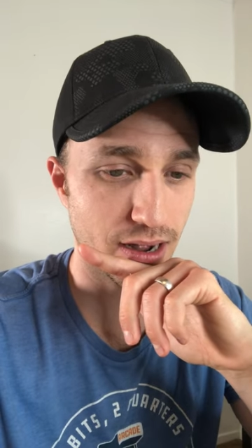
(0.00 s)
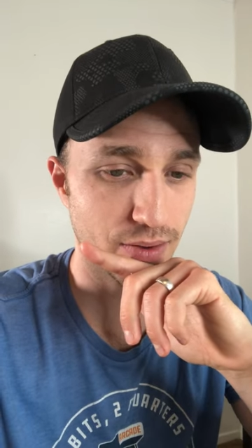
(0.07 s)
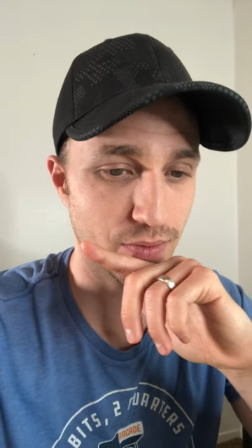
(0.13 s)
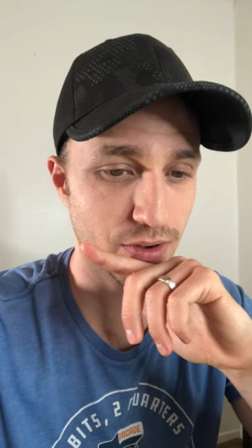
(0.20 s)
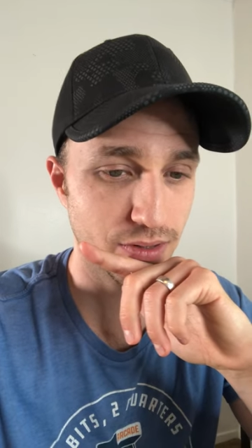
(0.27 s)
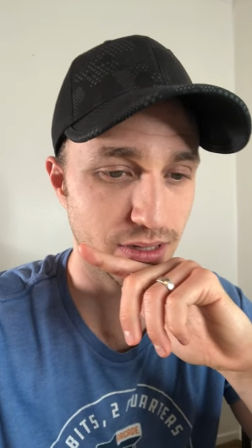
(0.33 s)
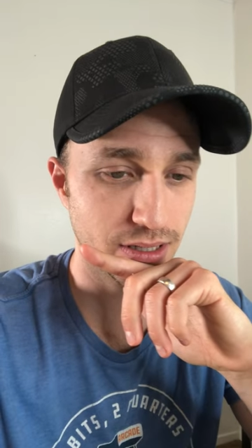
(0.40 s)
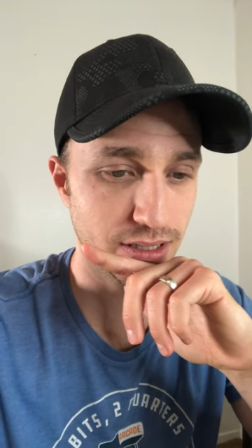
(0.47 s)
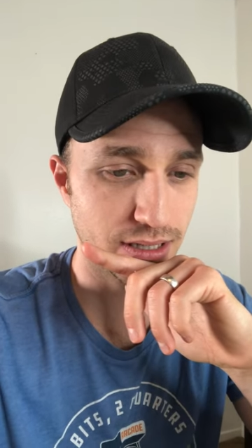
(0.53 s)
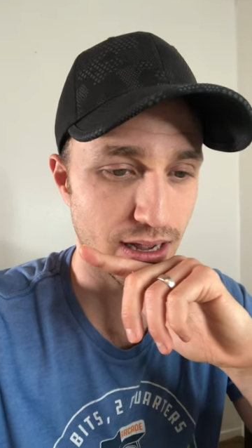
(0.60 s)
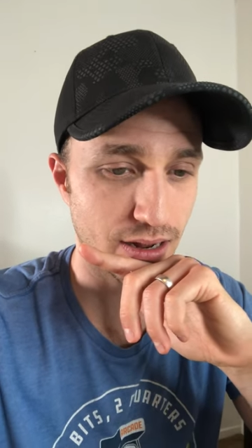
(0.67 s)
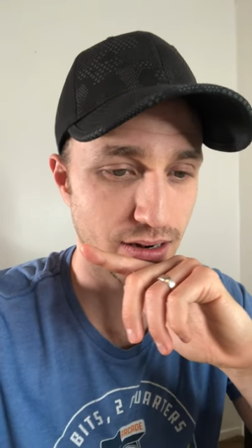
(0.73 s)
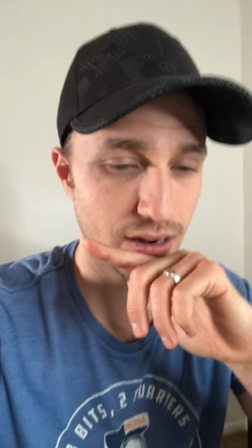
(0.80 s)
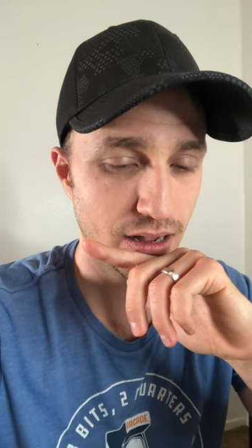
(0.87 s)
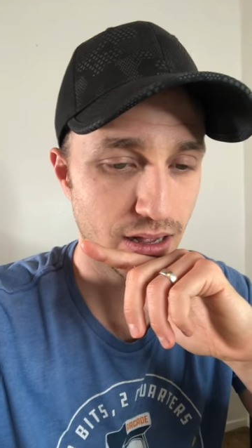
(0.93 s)
I wrote this
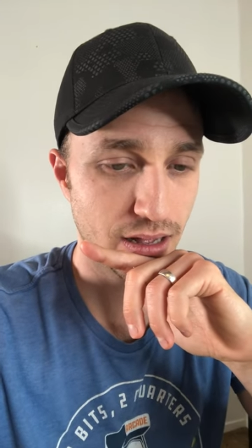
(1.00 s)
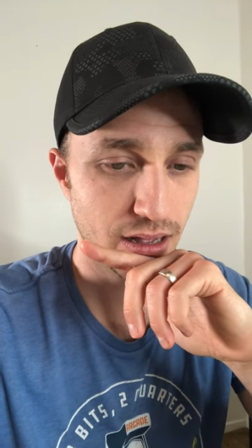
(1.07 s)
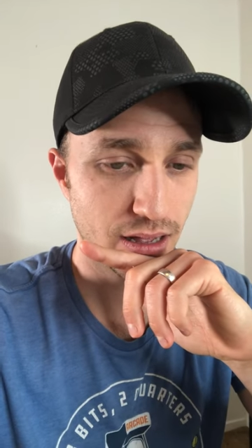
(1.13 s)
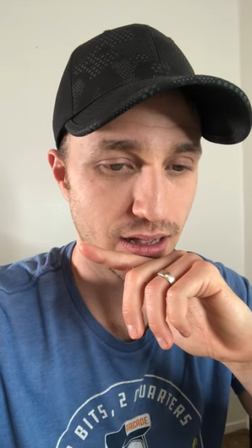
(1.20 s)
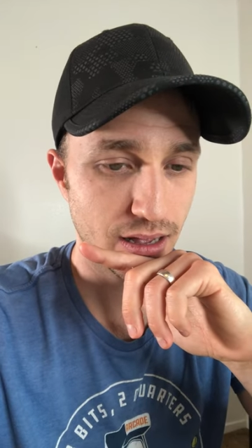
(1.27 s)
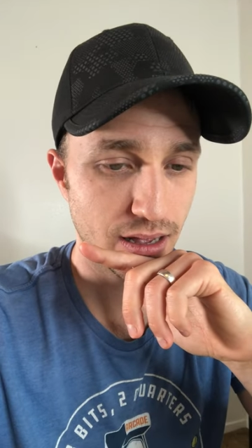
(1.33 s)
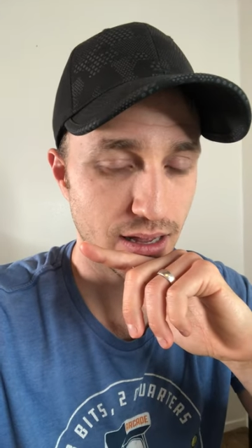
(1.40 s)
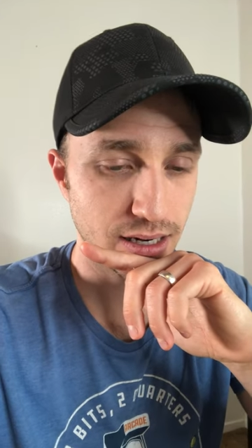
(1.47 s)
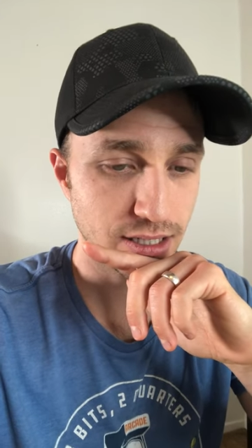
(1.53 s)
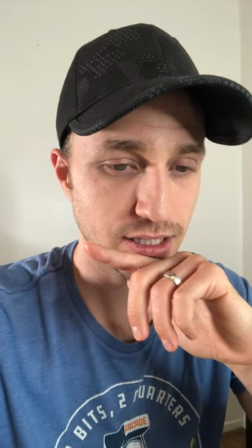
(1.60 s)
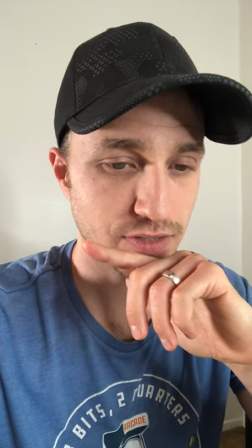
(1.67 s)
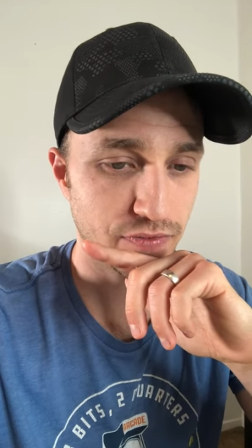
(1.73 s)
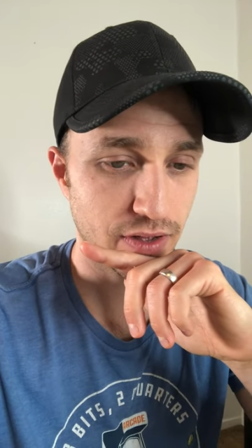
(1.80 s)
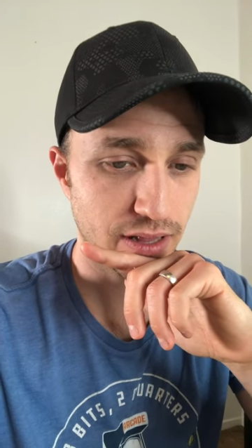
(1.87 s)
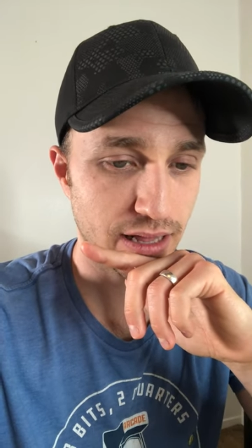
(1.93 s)
down, and I
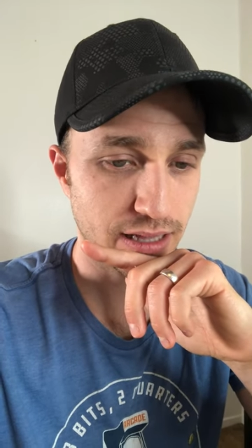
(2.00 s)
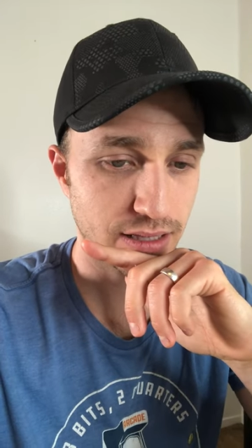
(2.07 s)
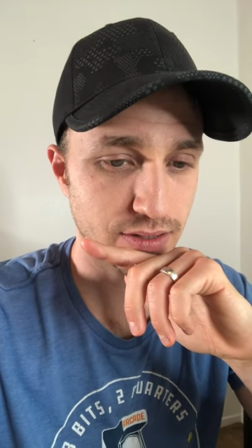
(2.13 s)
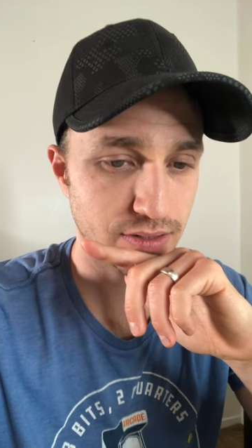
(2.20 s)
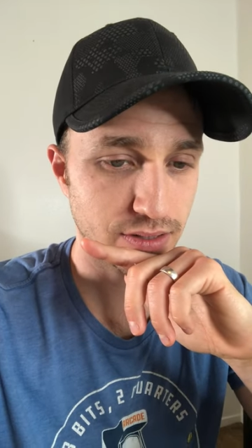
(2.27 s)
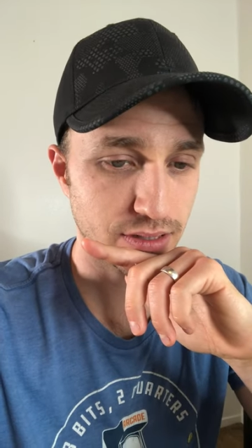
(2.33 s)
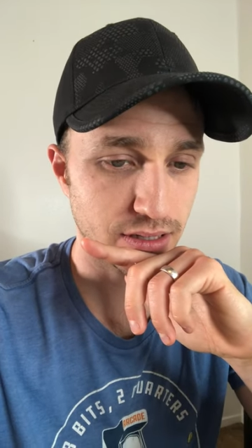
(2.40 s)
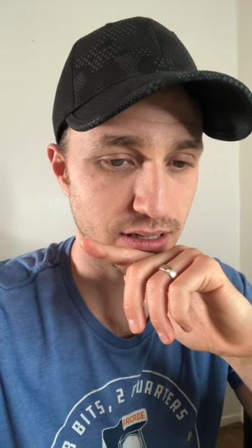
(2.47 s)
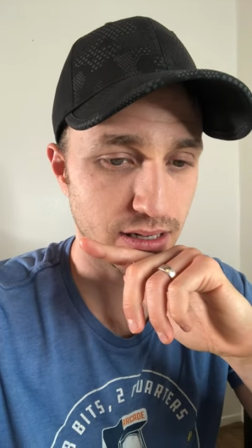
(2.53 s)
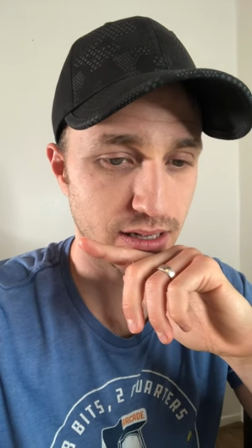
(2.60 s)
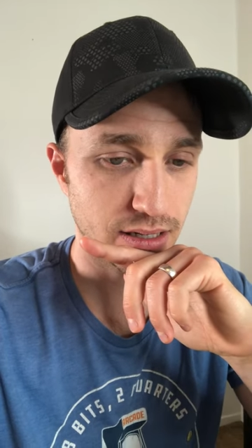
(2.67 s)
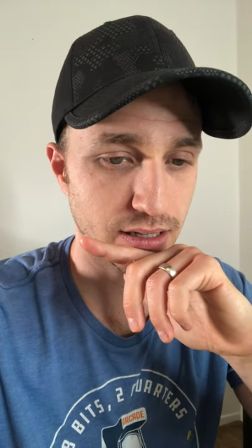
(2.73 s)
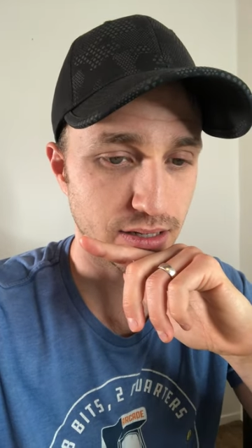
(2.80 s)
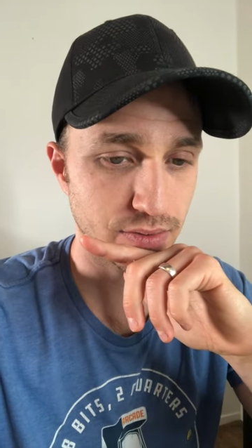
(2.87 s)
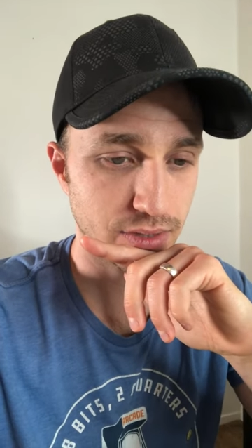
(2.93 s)
just felt like this was
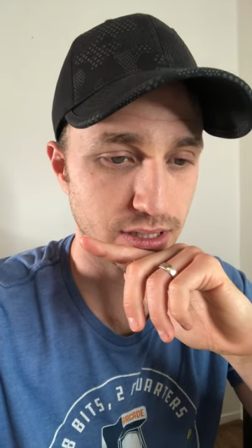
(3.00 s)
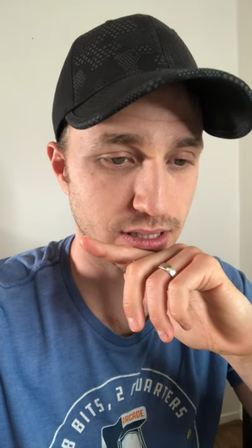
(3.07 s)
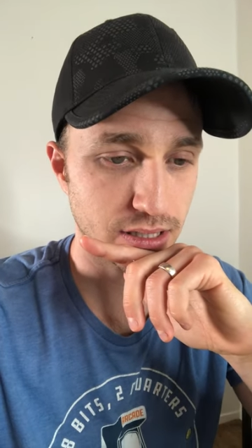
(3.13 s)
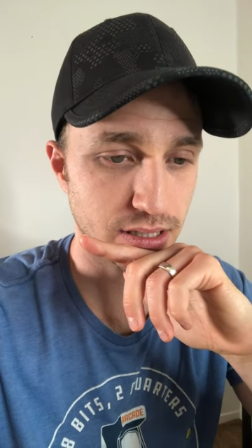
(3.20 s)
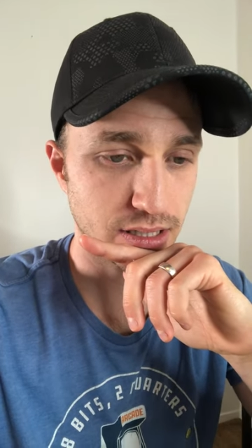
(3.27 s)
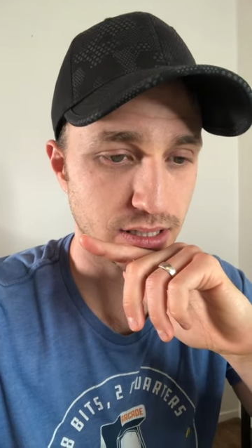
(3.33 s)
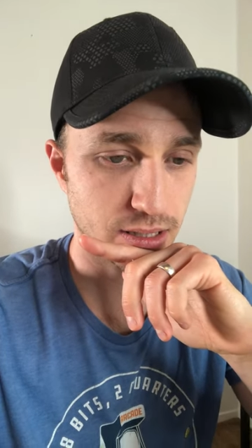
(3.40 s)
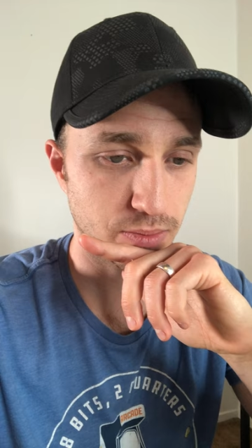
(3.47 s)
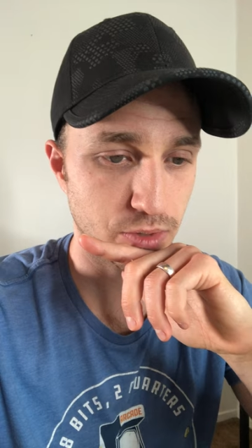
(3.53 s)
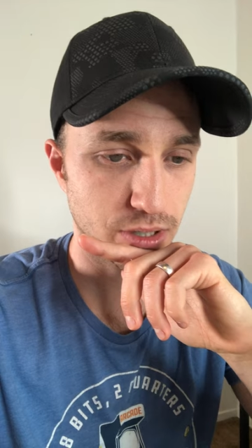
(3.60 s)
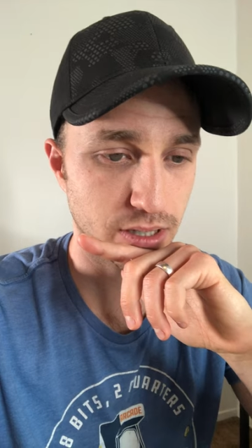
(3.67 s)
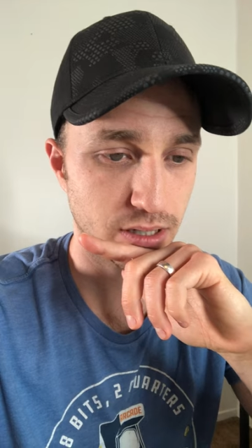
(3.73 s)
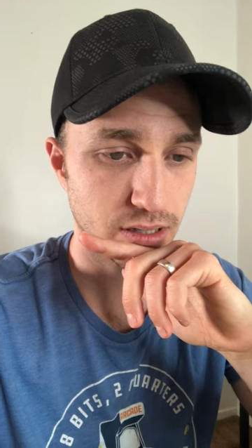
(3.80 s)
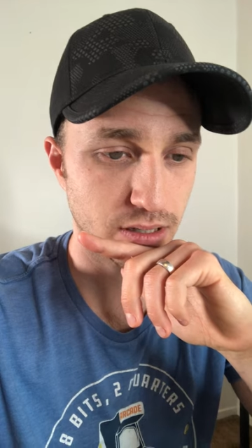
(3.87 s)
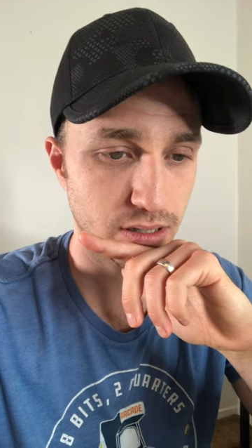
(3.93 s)
it, it was a good
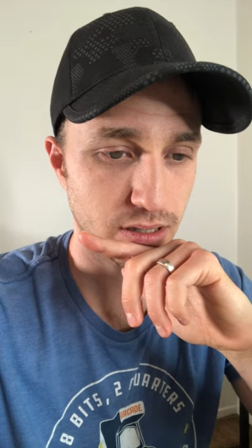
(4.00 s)
summary.